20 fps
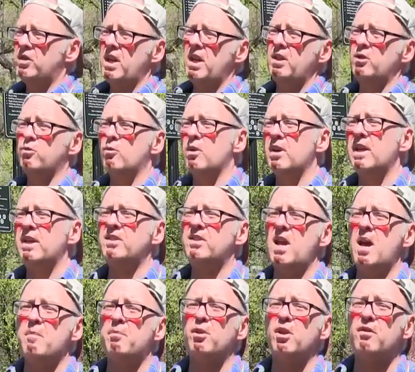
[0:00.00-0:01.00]
seeds were an
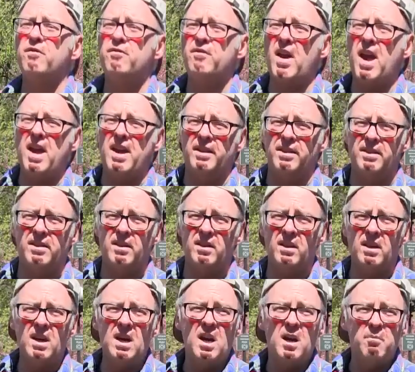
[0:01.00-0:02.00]
example of faith
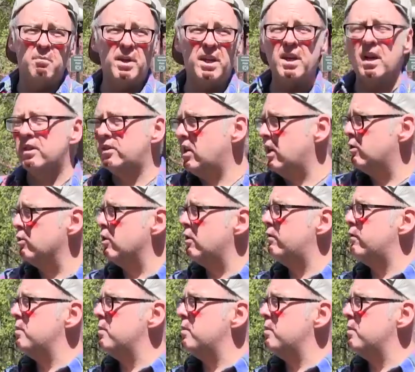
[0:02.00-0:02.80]
because they grew